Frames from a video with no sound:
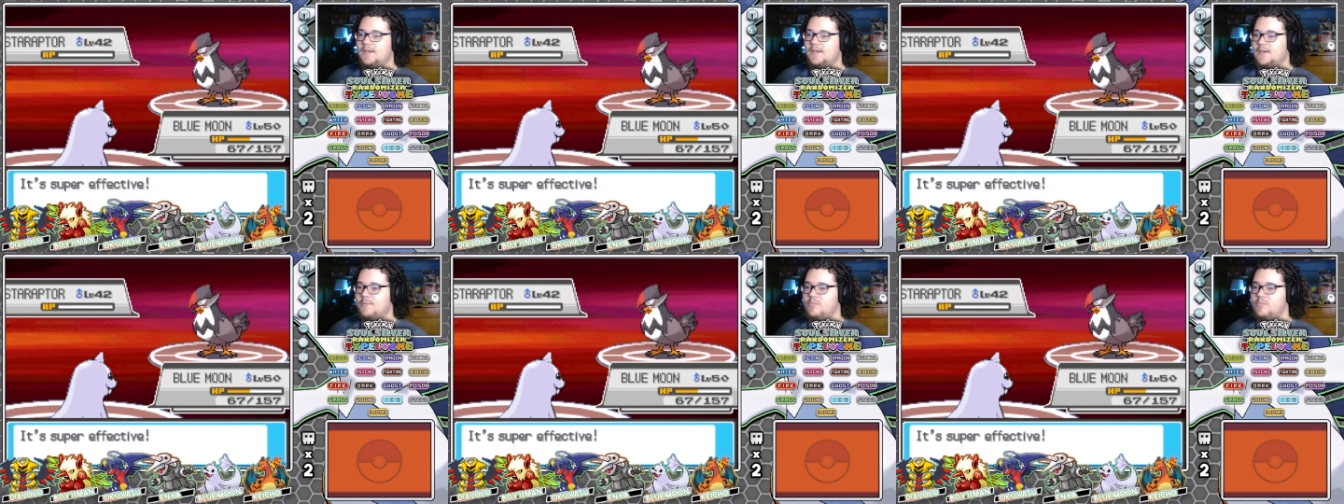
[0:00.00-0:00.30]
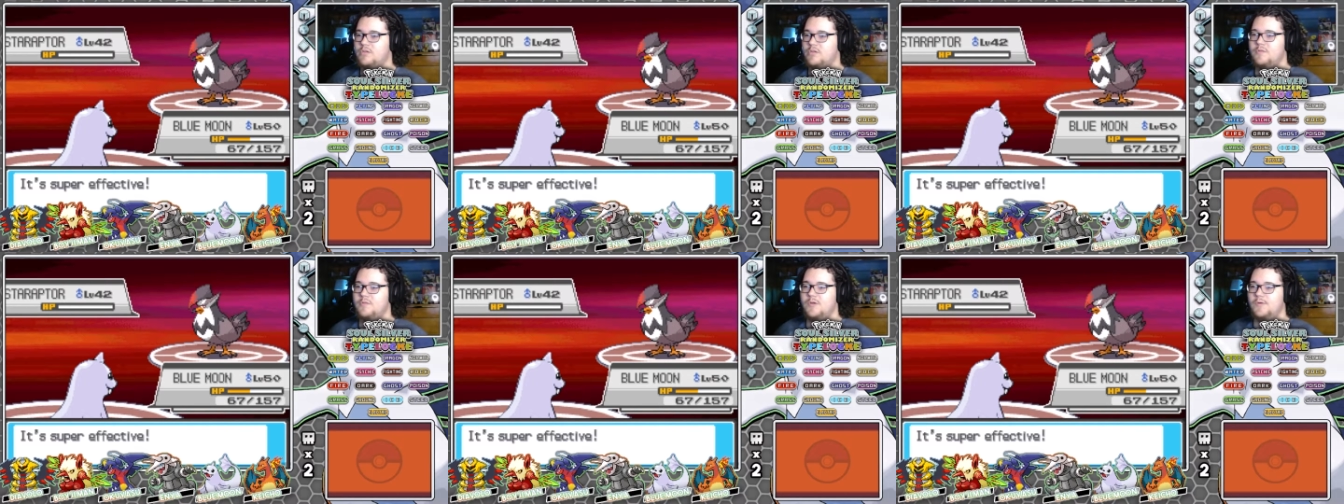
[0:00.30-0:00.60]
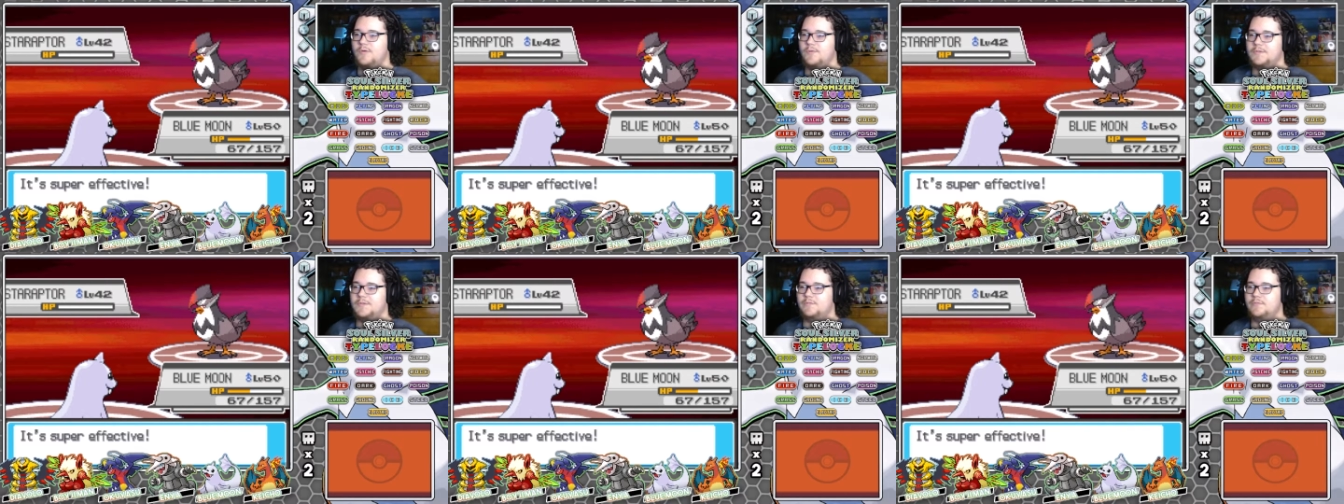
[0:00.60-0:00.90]
Blue Moon
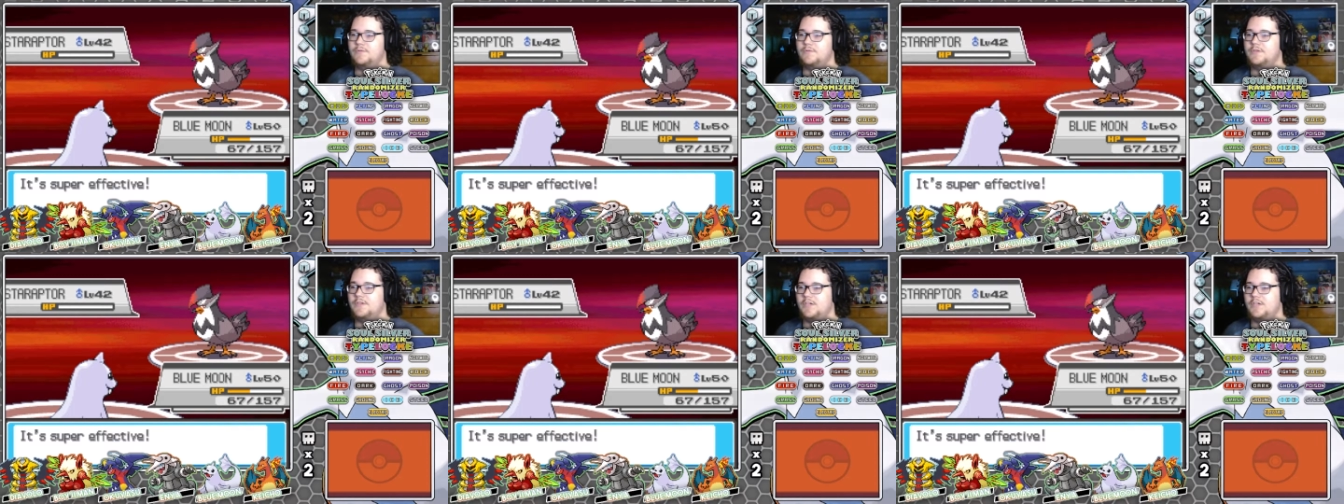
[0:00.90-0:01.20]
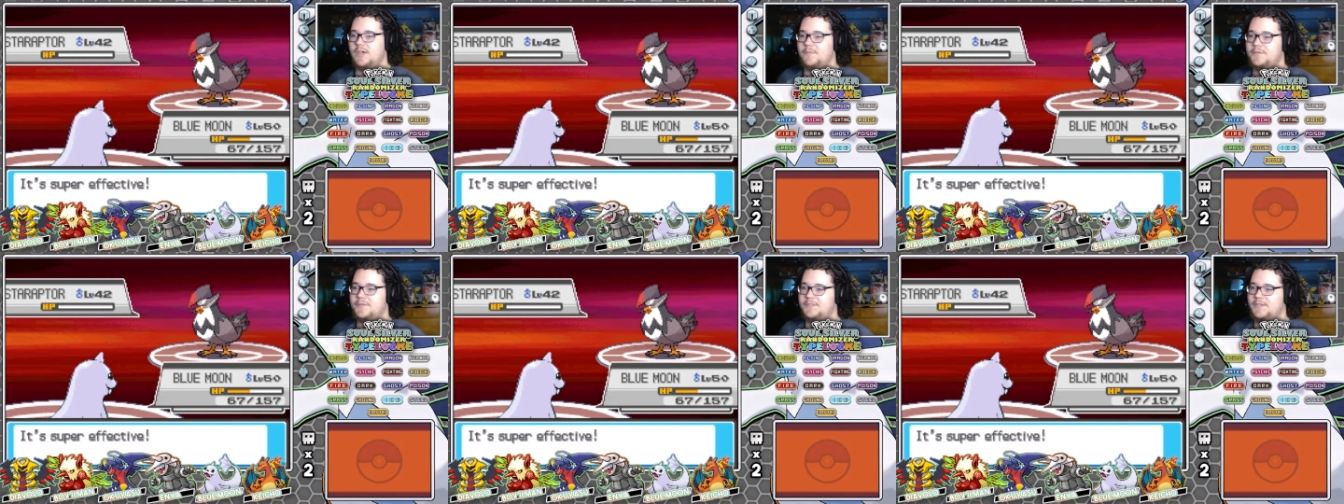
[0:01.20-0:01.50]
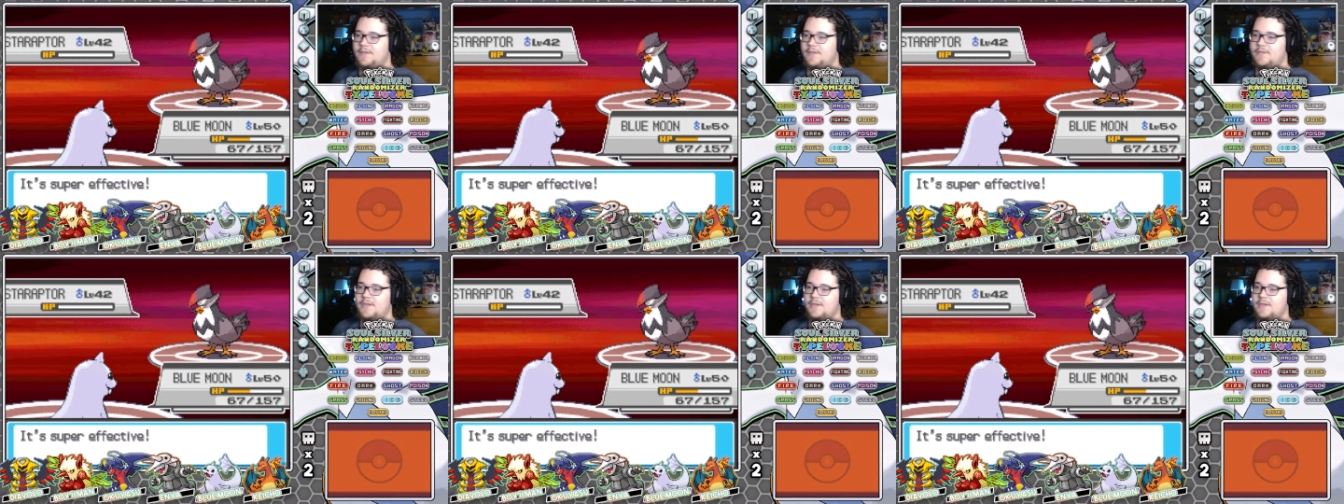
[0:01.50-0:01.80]
was really
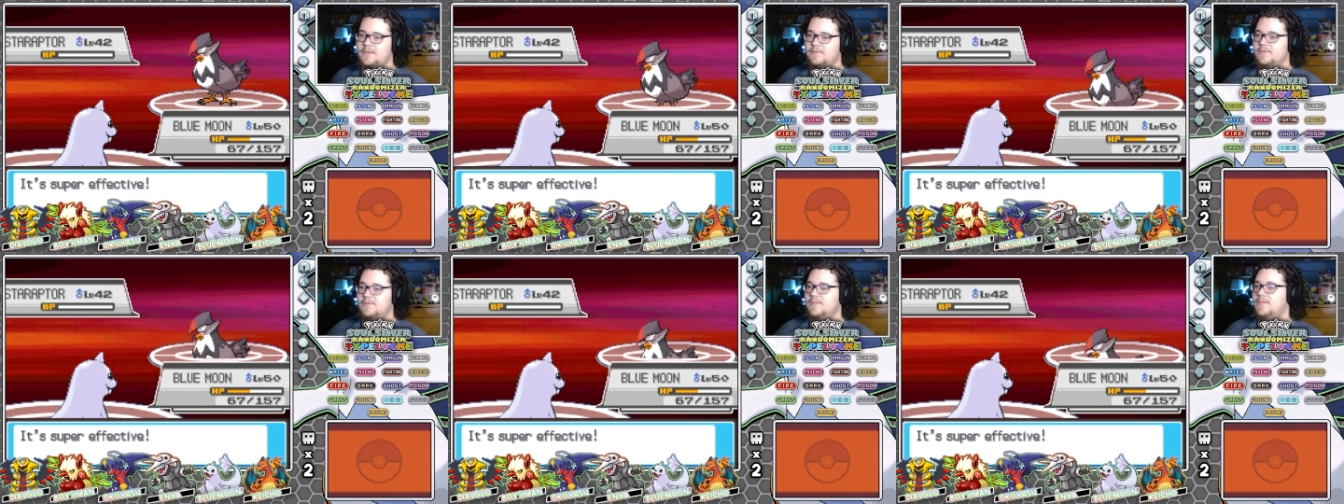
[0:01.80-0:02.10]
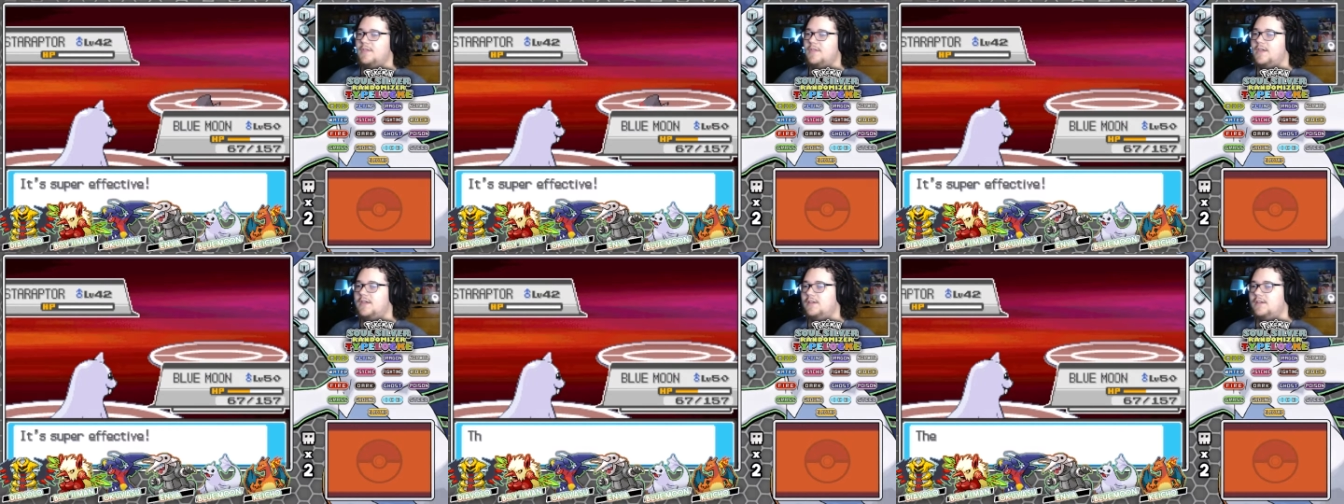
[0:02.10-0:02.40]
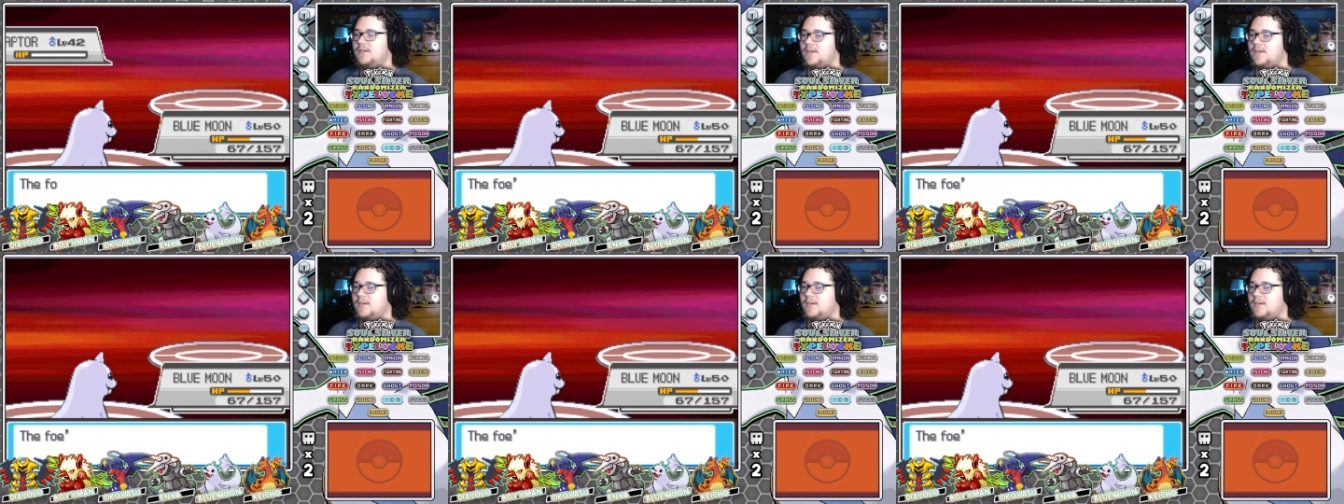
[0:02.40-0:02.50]
upset that you did that.